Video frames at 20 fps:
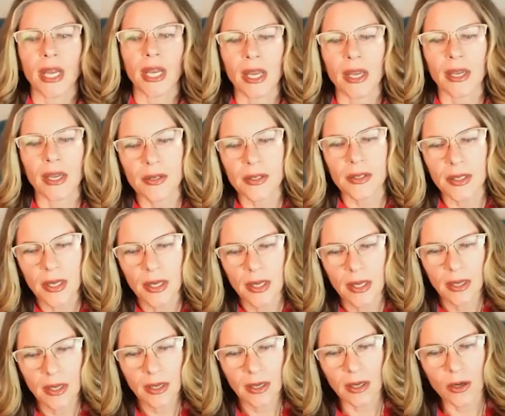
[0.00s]
And,
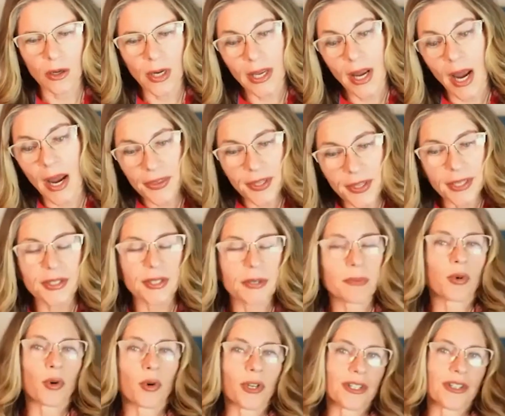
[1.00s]
I think
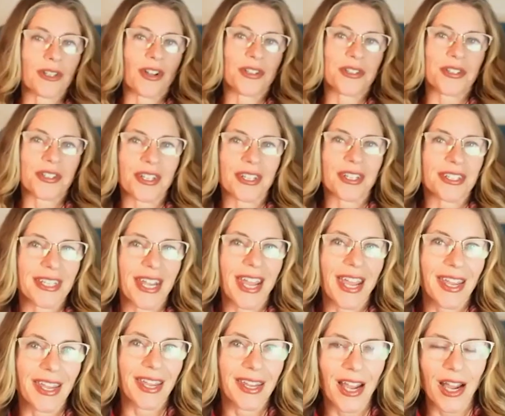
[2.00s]
it's important also to
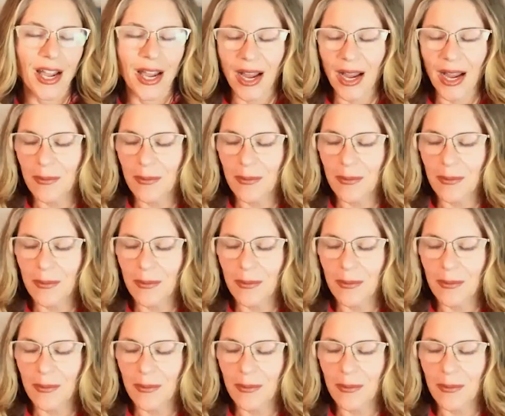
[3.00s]
say,